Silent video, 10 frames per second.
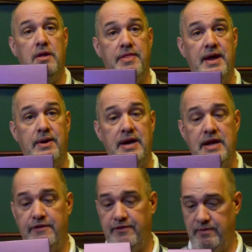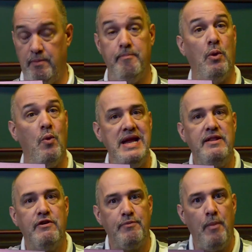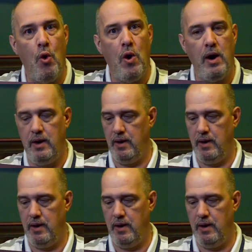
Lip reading: There it is. But wait, there's more.